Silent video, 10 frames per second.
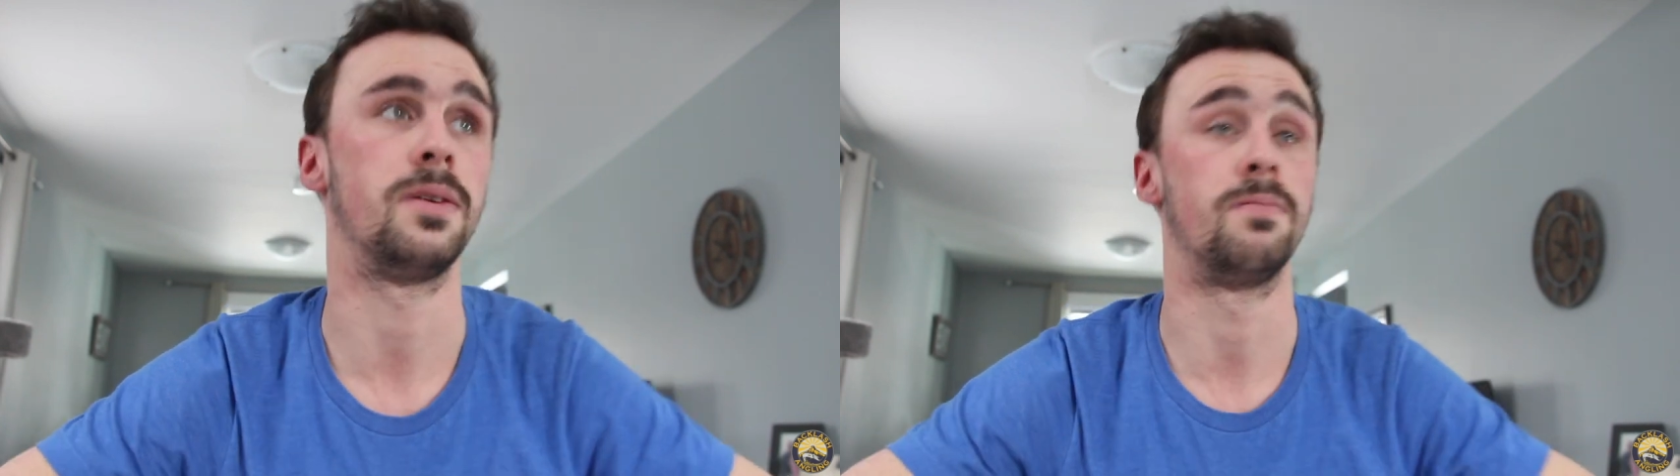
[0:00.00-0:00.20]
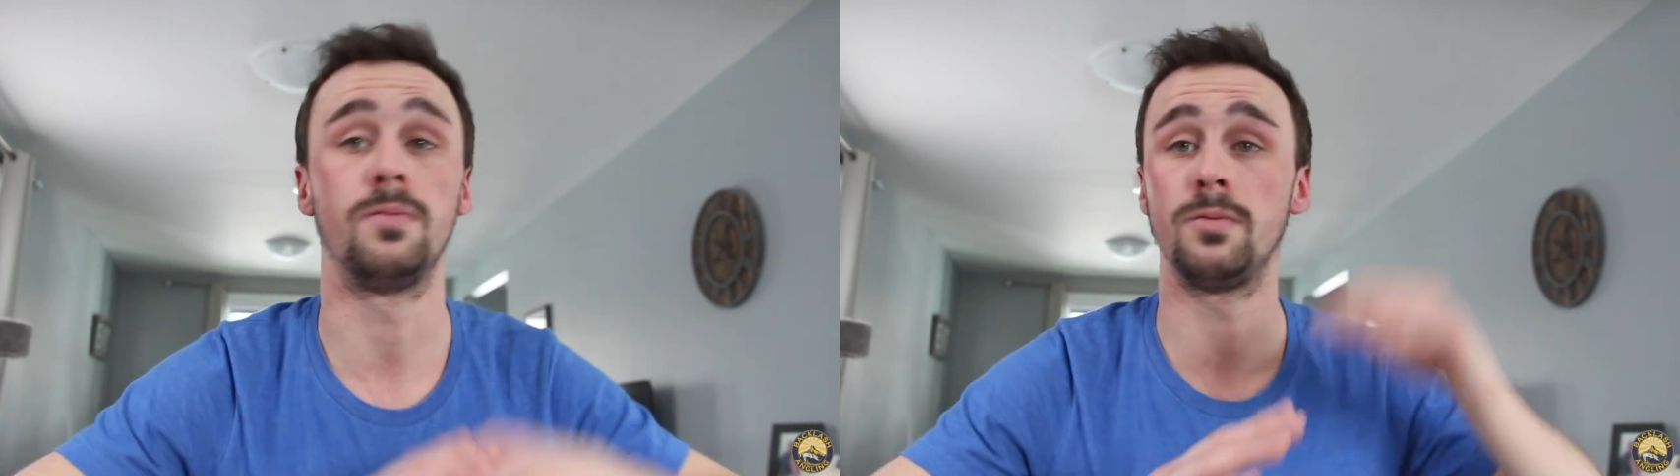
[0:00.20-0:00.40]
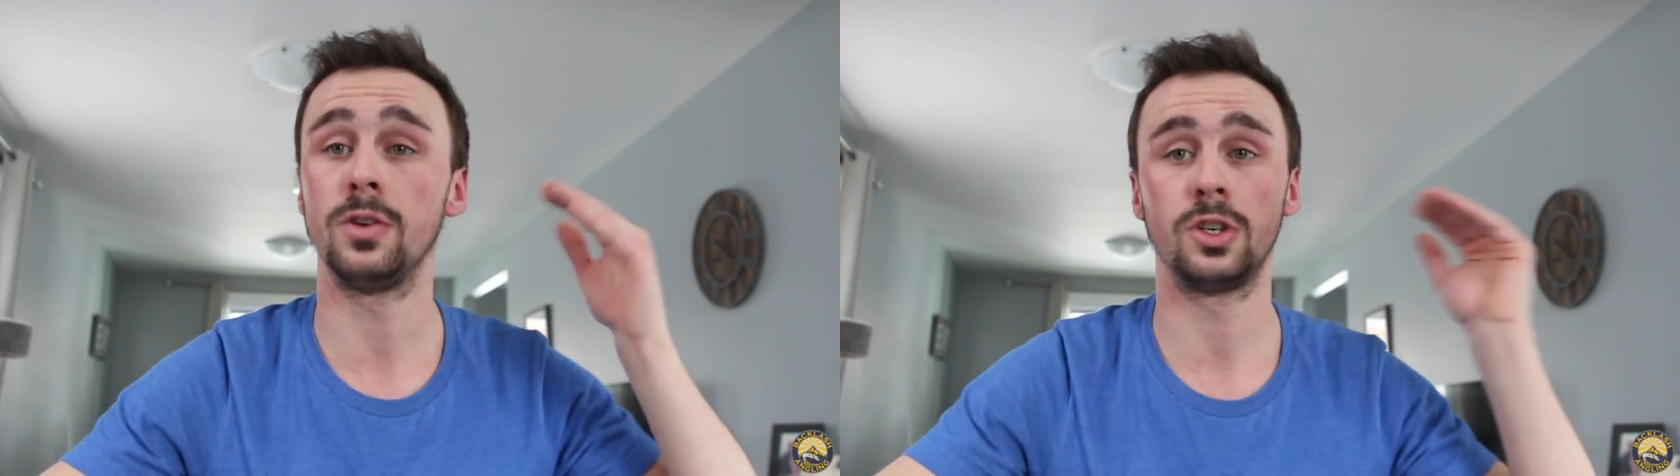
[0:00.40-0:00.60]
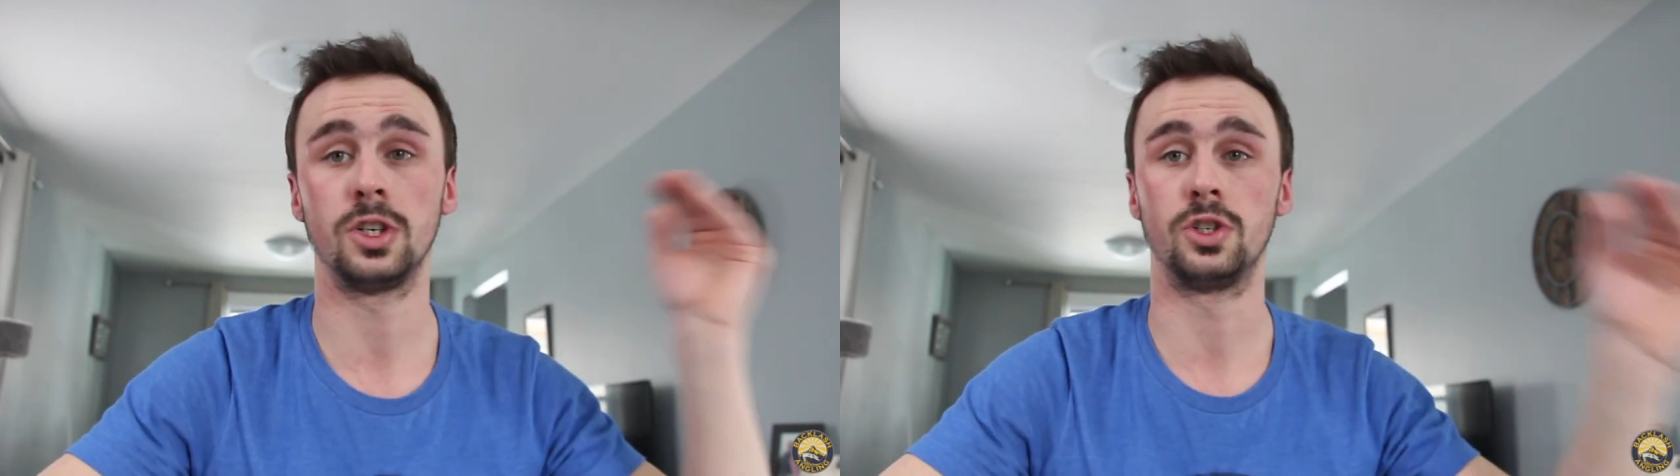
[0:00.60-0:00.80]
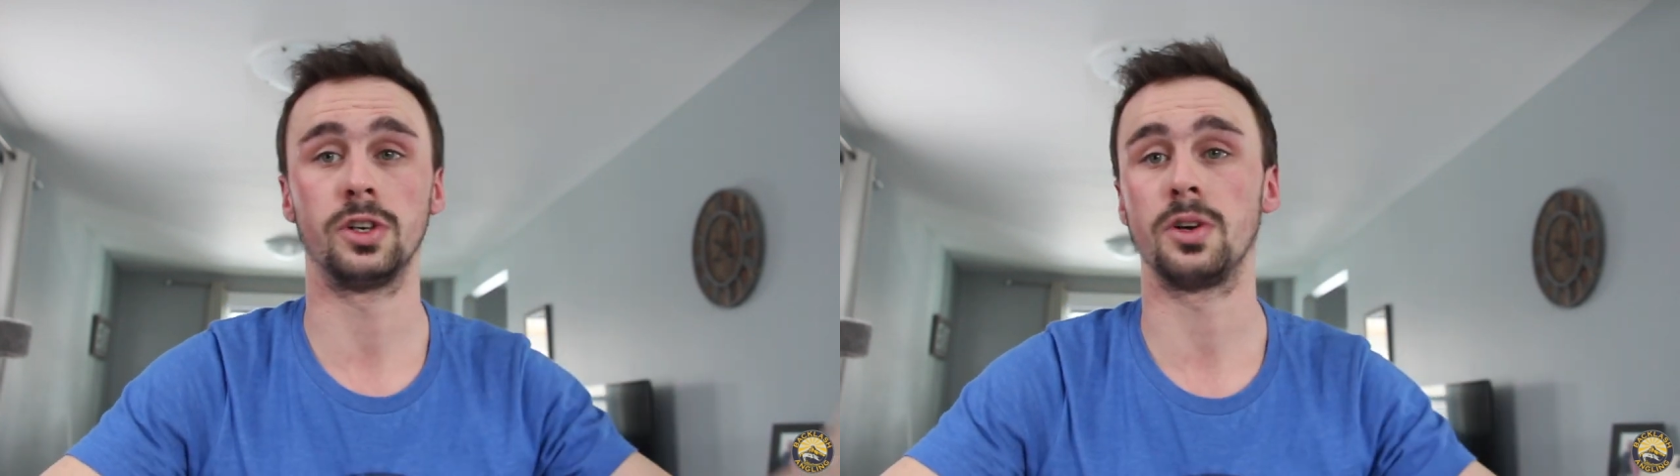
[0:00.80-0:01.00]
you
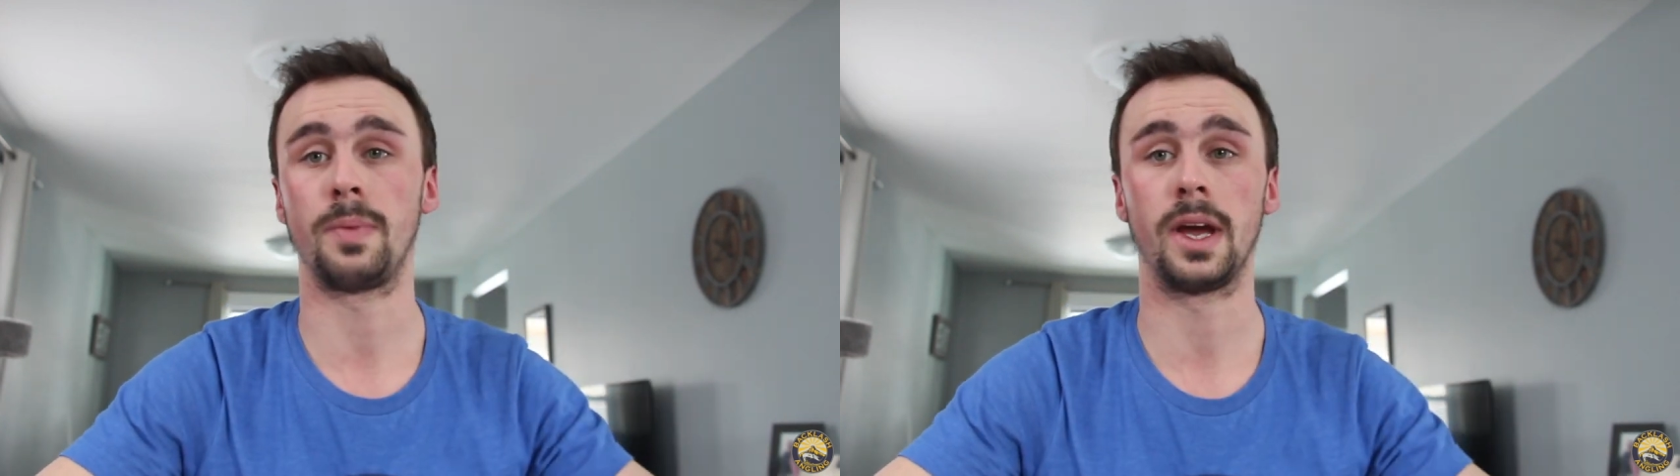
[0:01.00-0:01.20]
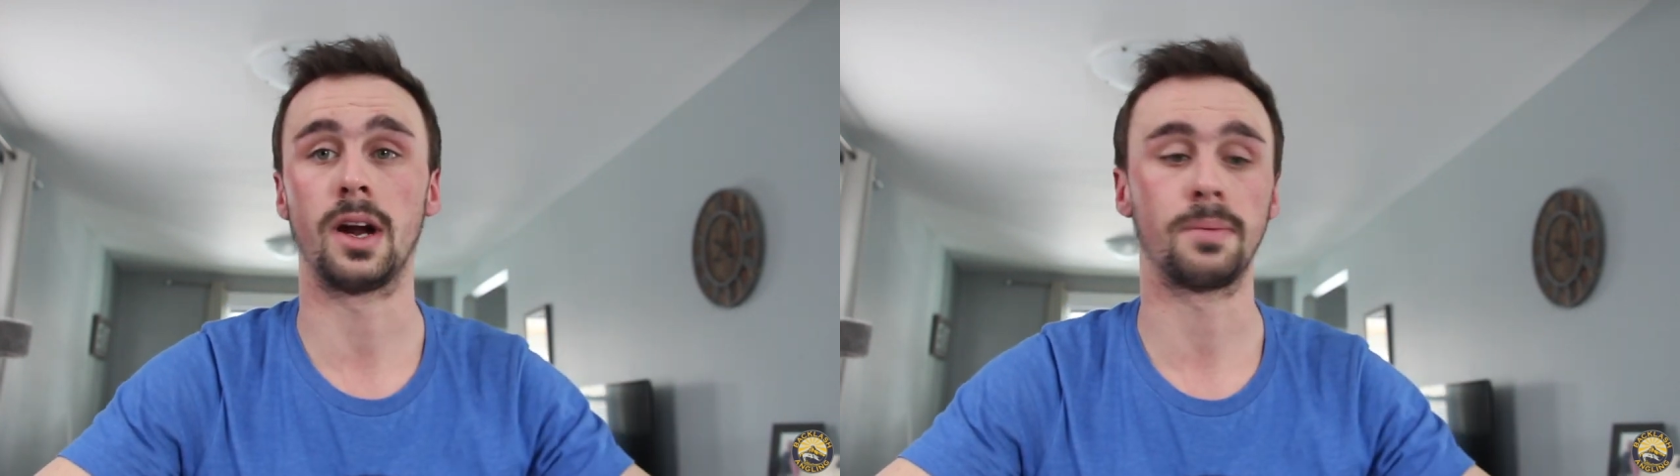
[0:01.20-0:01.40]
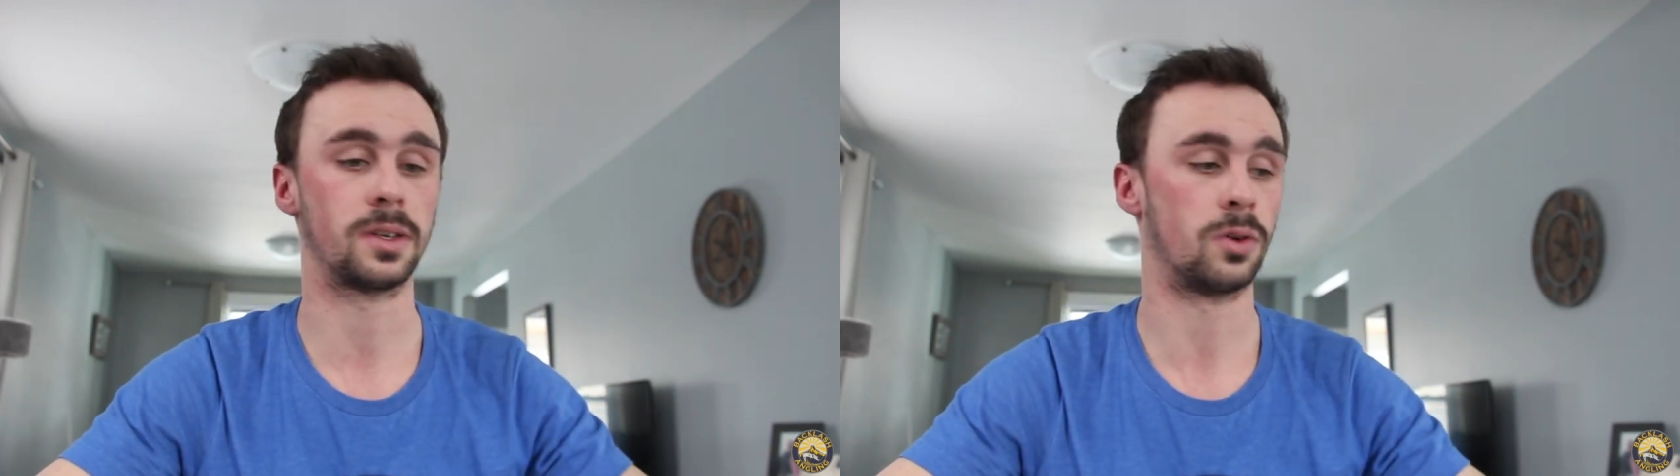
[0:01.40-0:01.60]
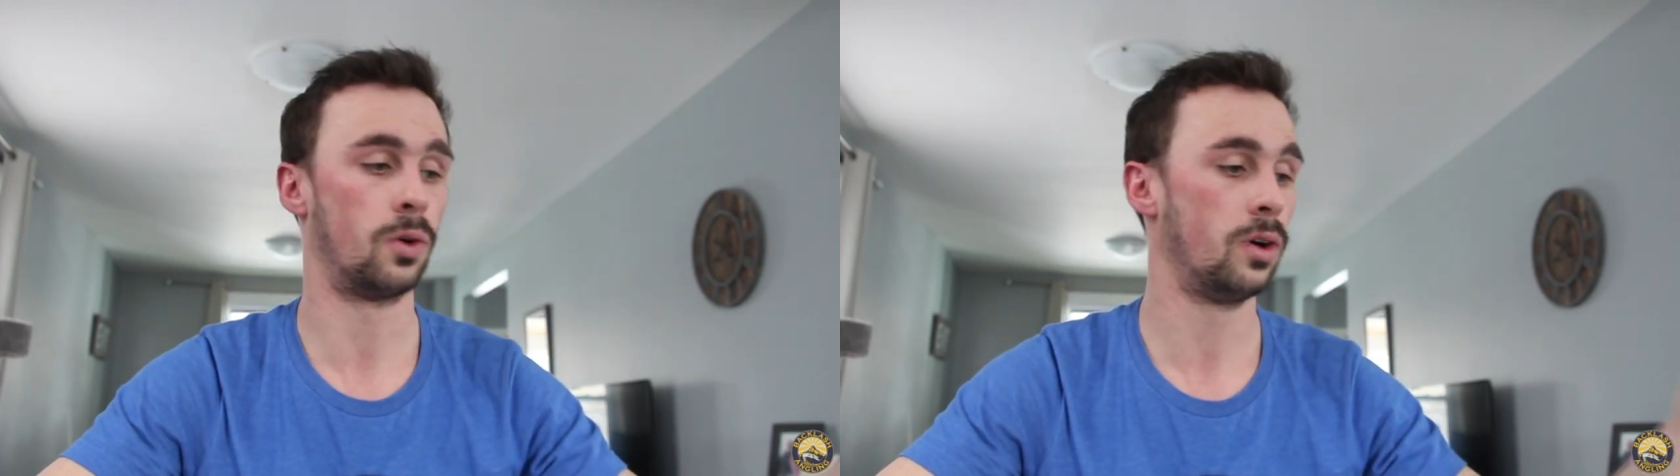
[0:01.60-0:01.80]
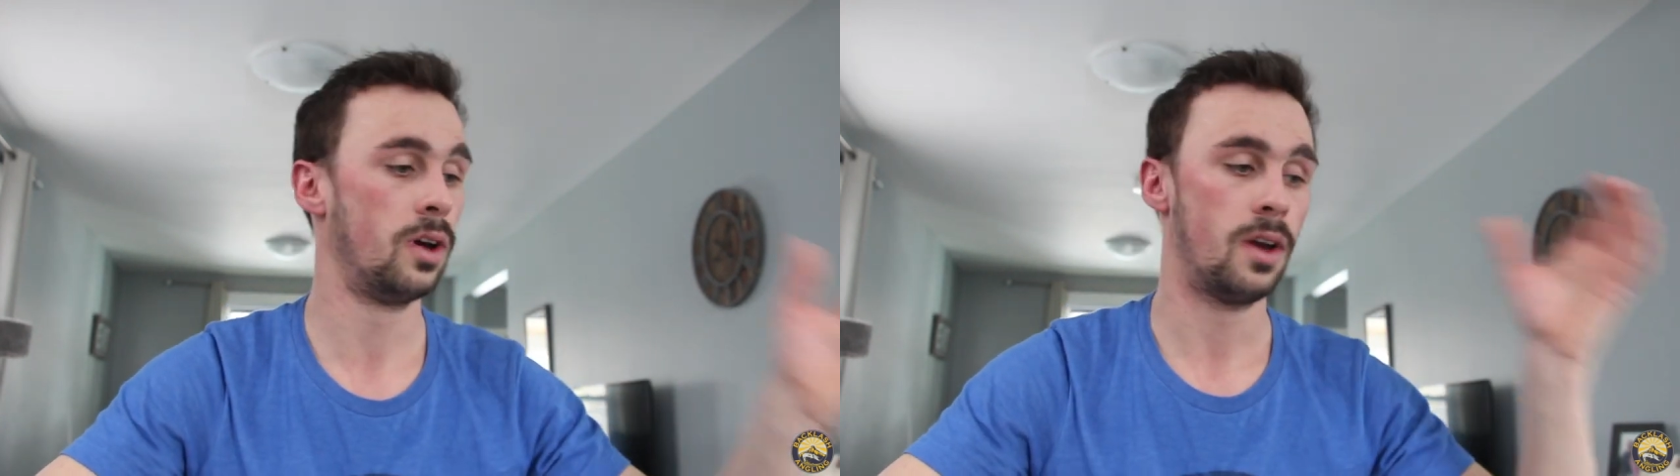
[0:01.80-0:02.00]
should drill your Panoptix
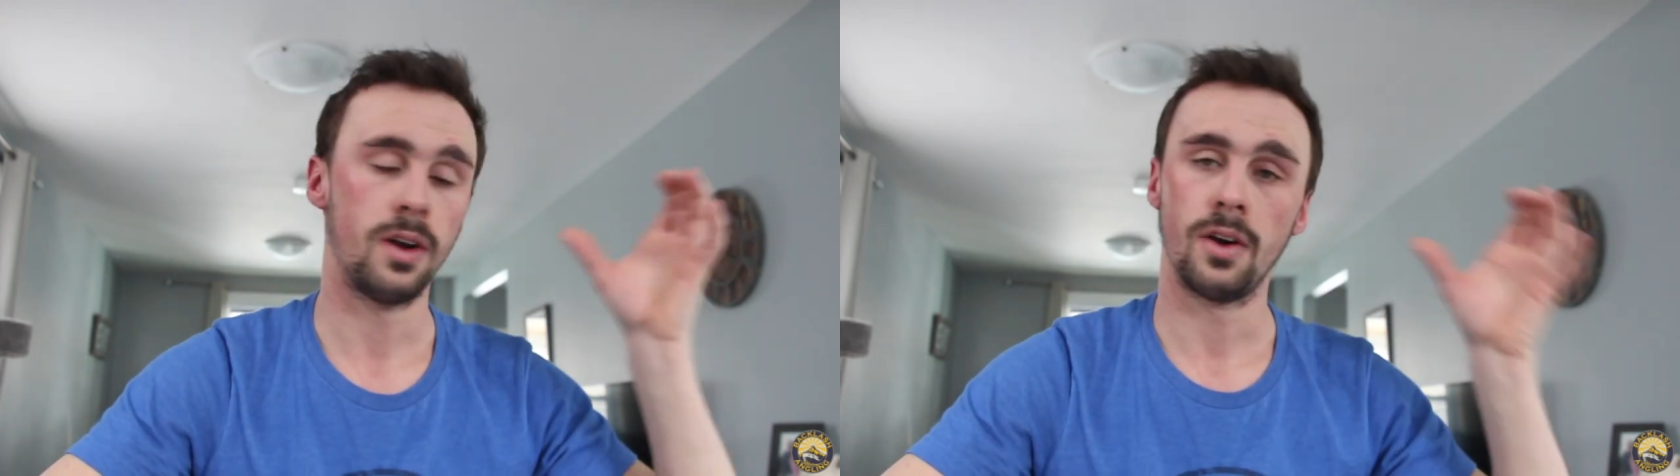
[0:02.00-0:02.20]
hole